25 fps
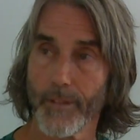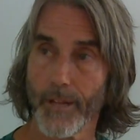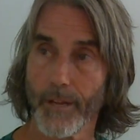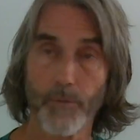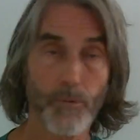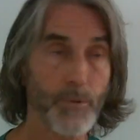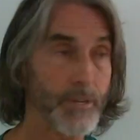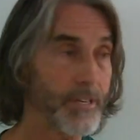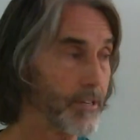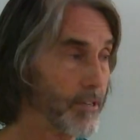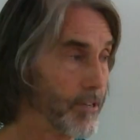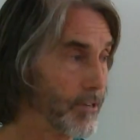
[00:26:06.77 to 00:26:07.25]

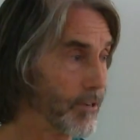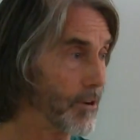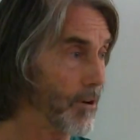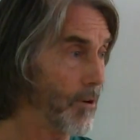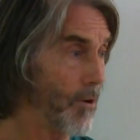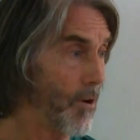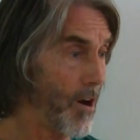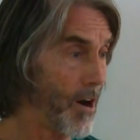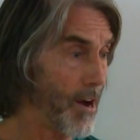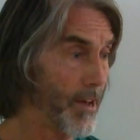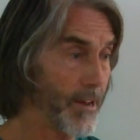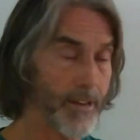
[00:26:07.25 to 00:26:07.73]
And we can
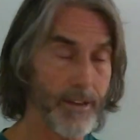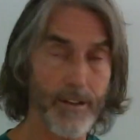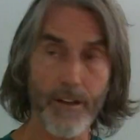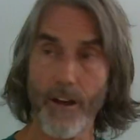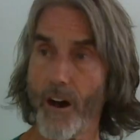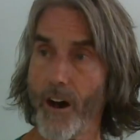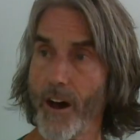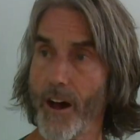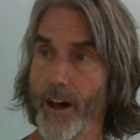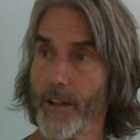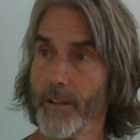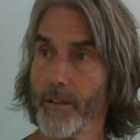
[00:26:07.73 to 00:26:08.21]
go
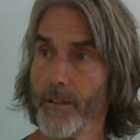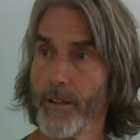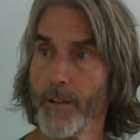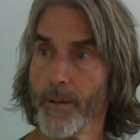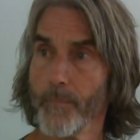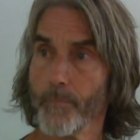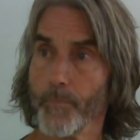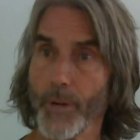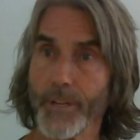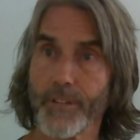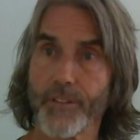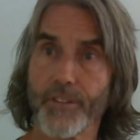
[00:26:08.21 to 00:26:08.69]
on,
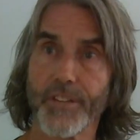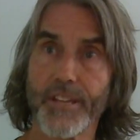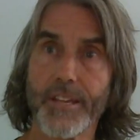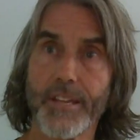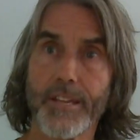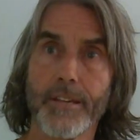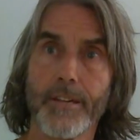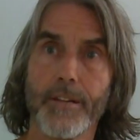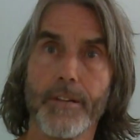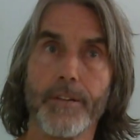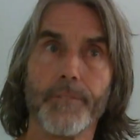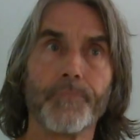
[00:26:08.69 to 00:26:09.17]
but
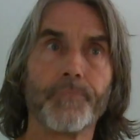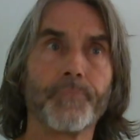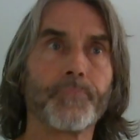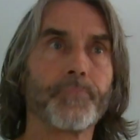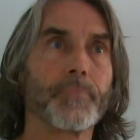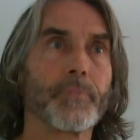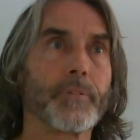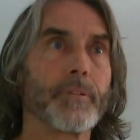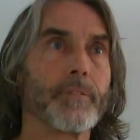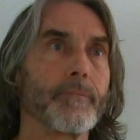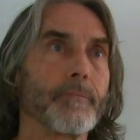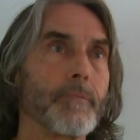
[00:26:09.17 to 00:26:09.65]
see,
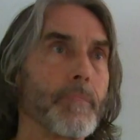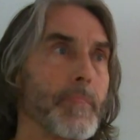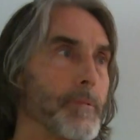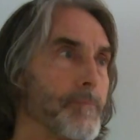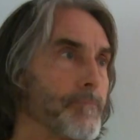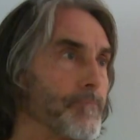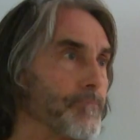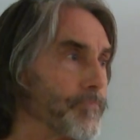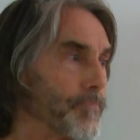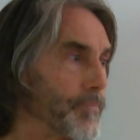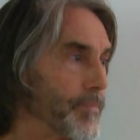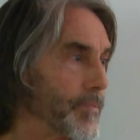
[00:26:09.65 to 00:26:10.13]

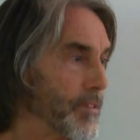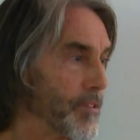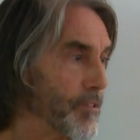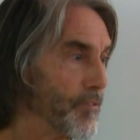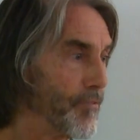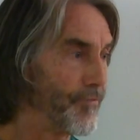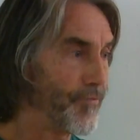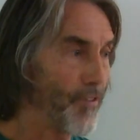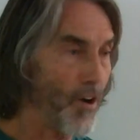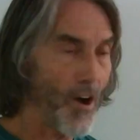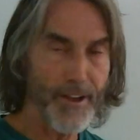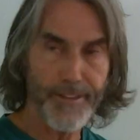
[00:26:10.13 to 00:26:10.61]
the
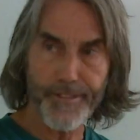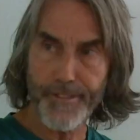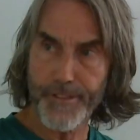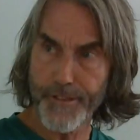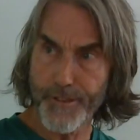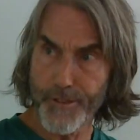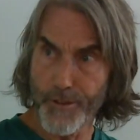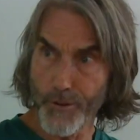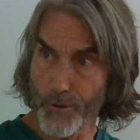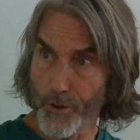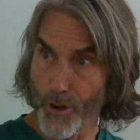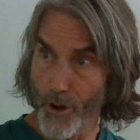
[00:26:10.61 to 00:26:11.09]
farther
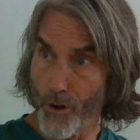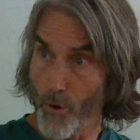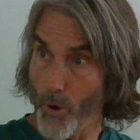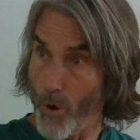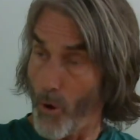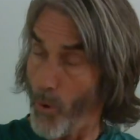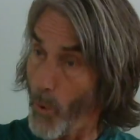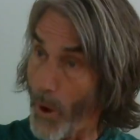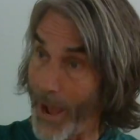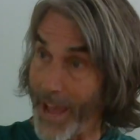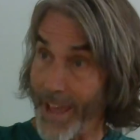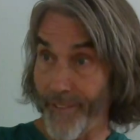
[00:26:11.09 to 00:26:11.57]
you go
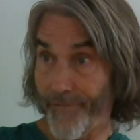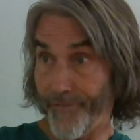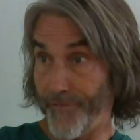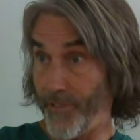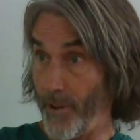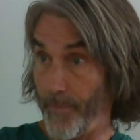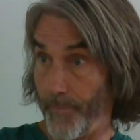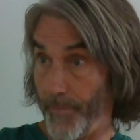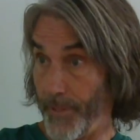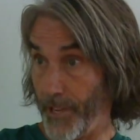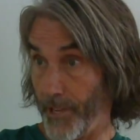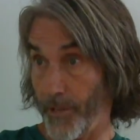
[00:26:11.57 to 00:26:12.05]
away
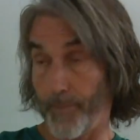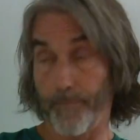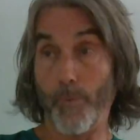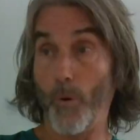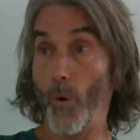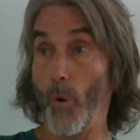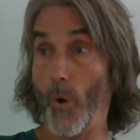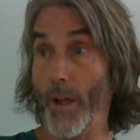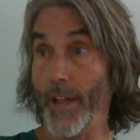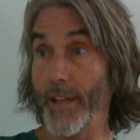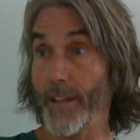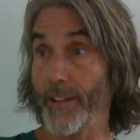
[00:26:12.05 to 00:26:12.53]
from this
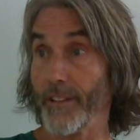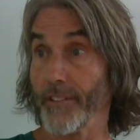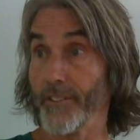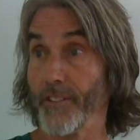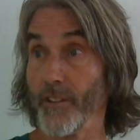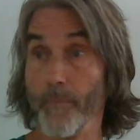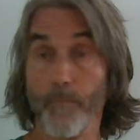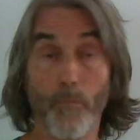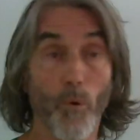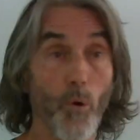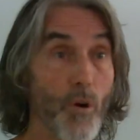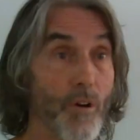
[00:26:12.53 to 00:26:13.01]
point,
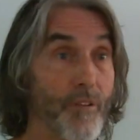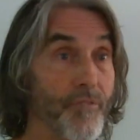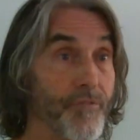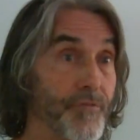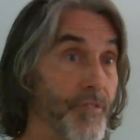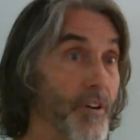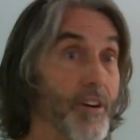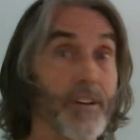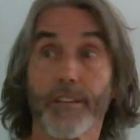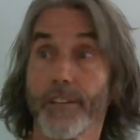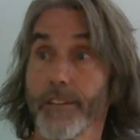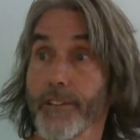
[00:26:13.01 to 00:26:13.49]
the more
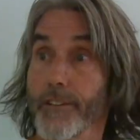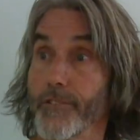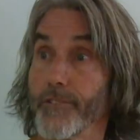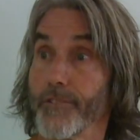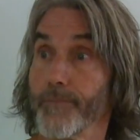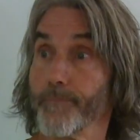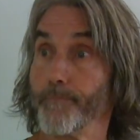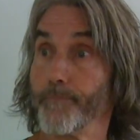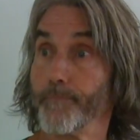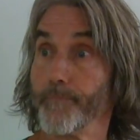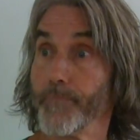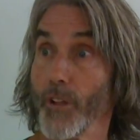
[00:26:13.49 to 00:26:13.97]
fucking
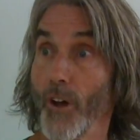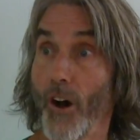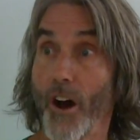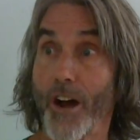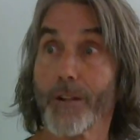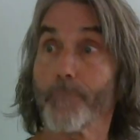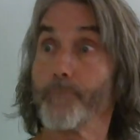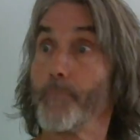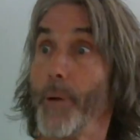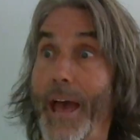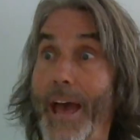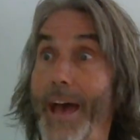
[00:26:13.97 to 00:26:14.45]

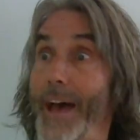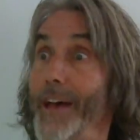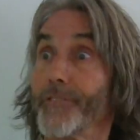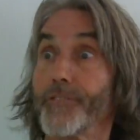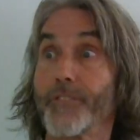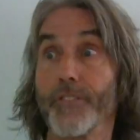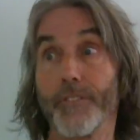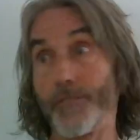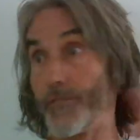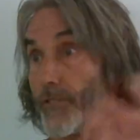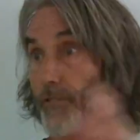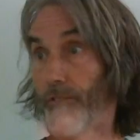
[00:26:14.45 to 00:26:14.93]
dark
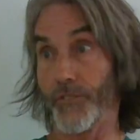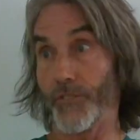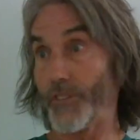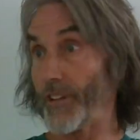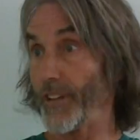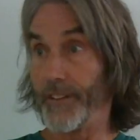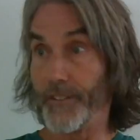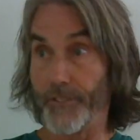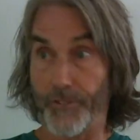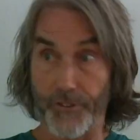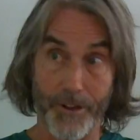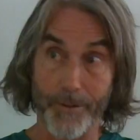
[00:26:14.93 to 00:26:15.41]
passages
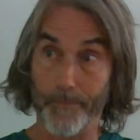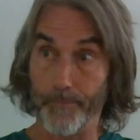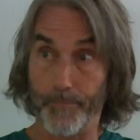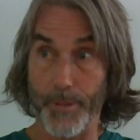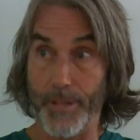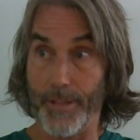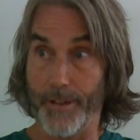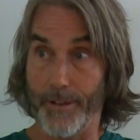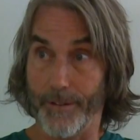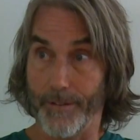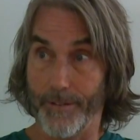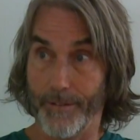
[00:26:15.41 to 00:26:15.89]
can jump
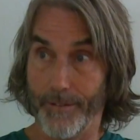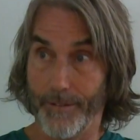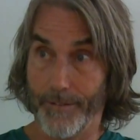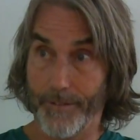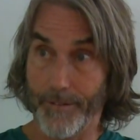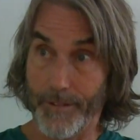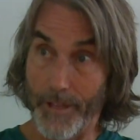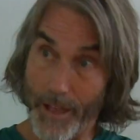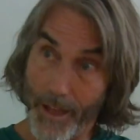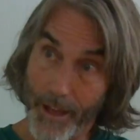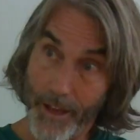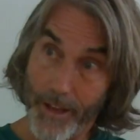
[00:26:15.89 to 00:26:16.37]
in.
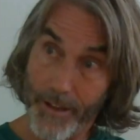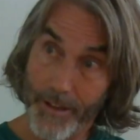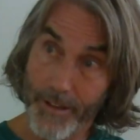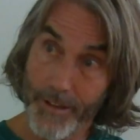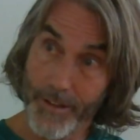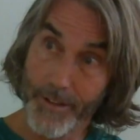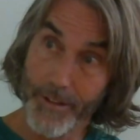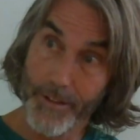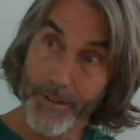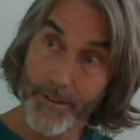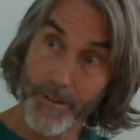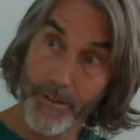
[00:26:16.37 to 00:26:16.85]
Yeah.
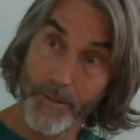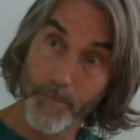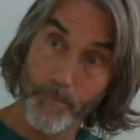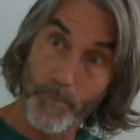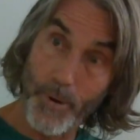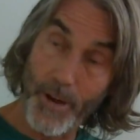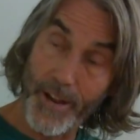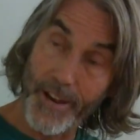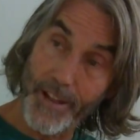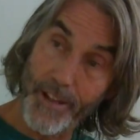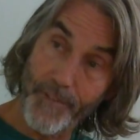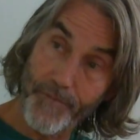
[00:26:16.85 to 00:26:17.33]

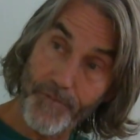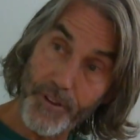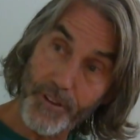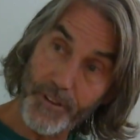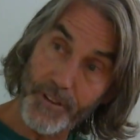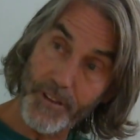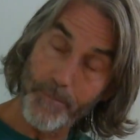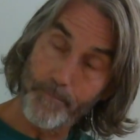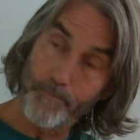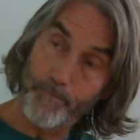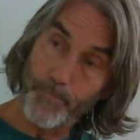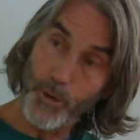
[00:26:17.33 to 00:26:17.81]
But if you
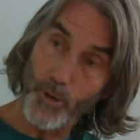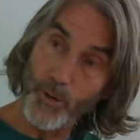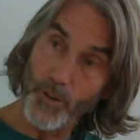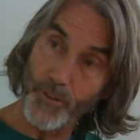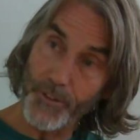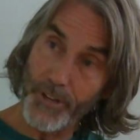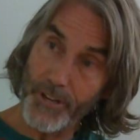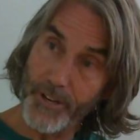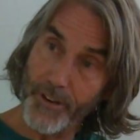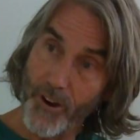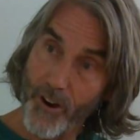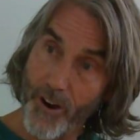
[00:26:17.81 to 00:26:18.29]
can pull
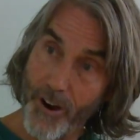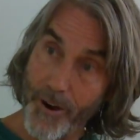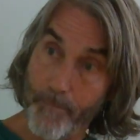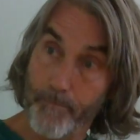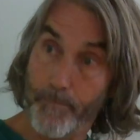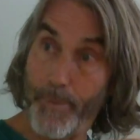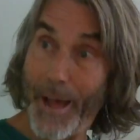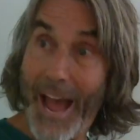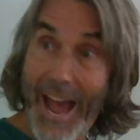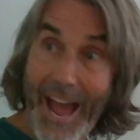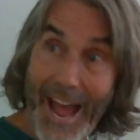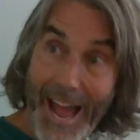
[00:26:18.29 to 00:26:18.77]
the
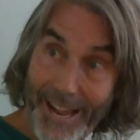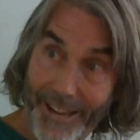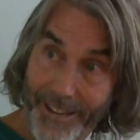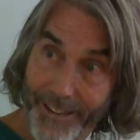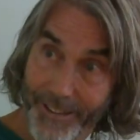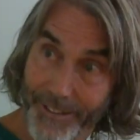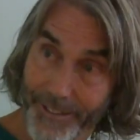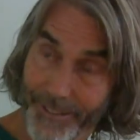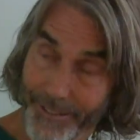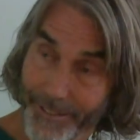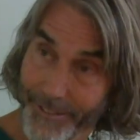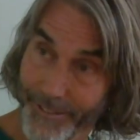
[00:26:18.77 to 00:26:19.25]
car back,
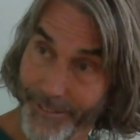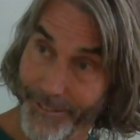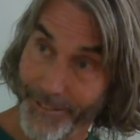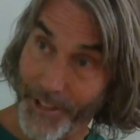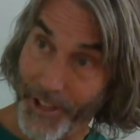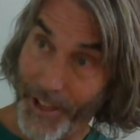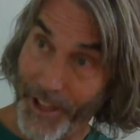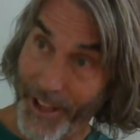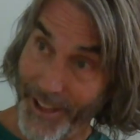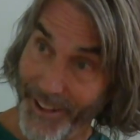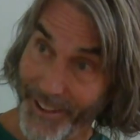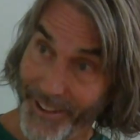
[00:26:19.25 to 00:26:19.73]

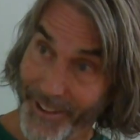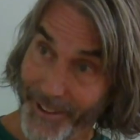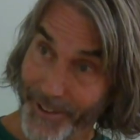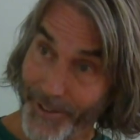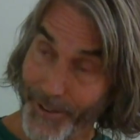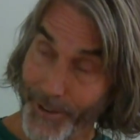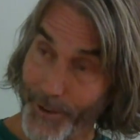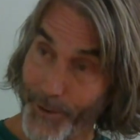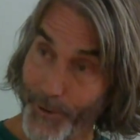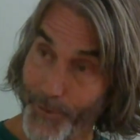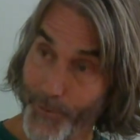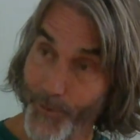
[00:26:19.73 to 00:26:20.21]
yeah,
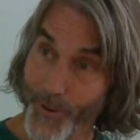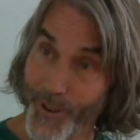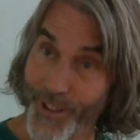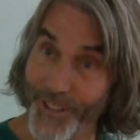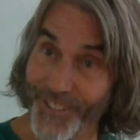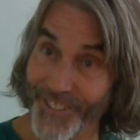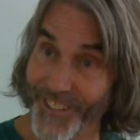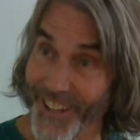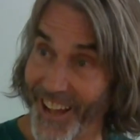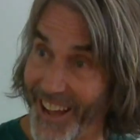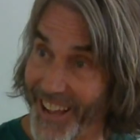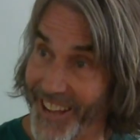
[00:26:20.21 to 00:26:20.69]
just
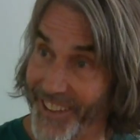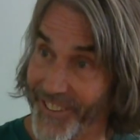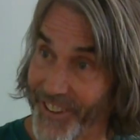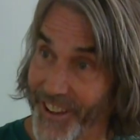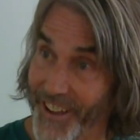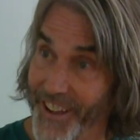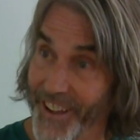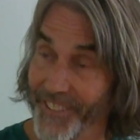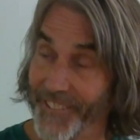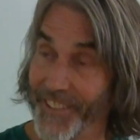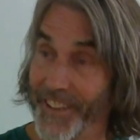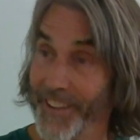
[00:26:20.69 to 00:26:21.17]
realize
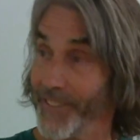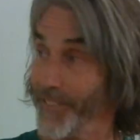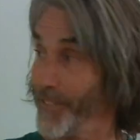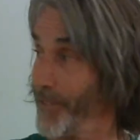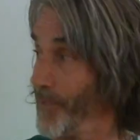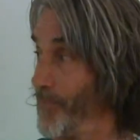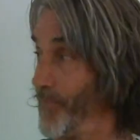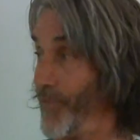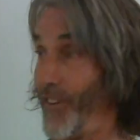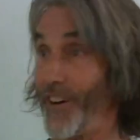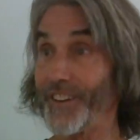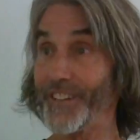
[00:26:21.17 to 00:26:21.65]
there's
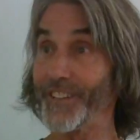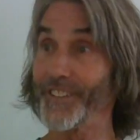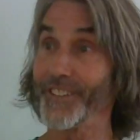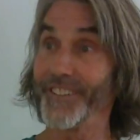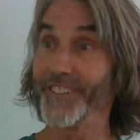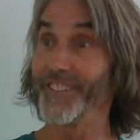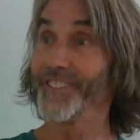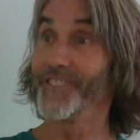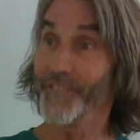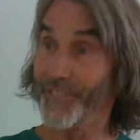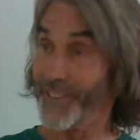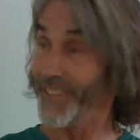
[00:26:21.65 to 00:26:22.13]
a
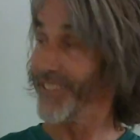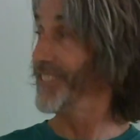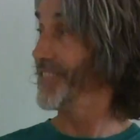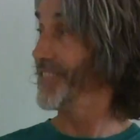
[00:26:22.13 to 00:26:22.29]
fucking, you